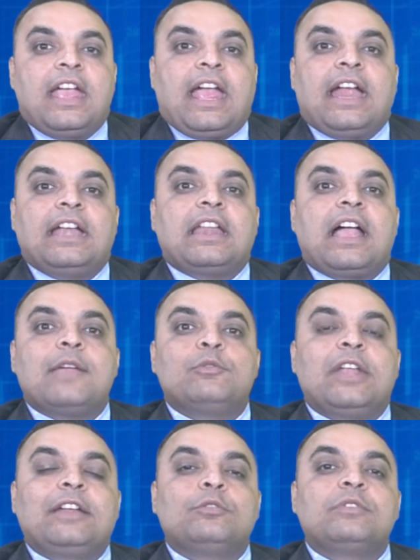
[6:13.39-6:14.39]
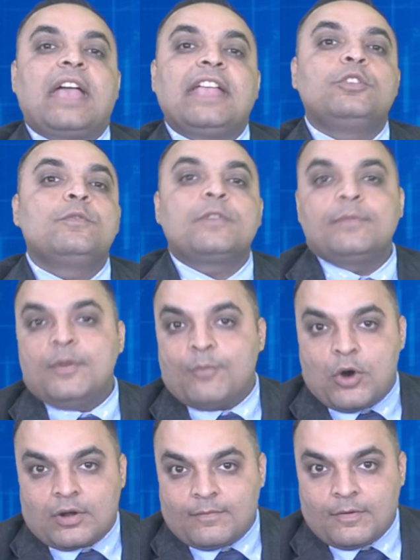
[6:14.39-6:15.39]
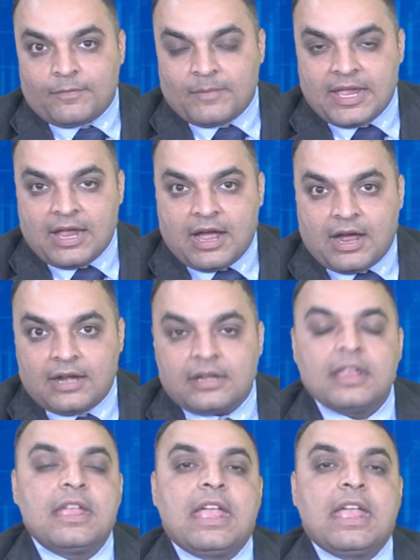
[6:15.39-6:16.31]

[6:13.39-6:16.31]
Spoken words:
And I would like to thank you from the bottom of my heart.